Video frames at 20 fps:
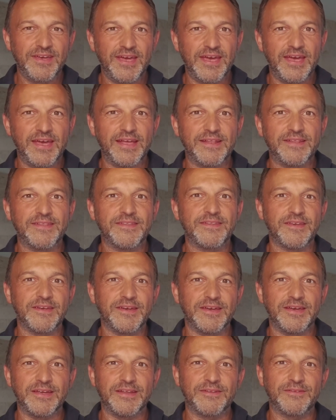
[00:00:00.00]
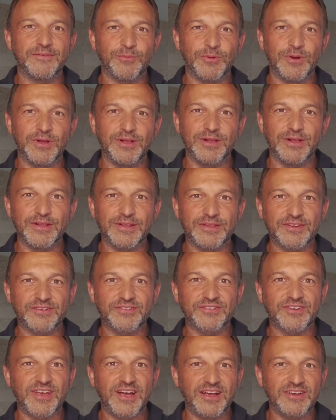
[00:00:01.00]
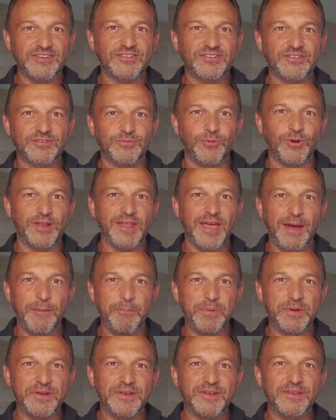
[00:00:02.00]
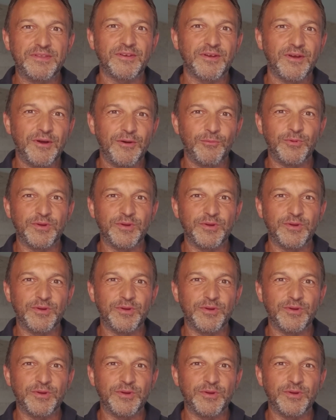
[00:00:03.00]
and it will discuss what happened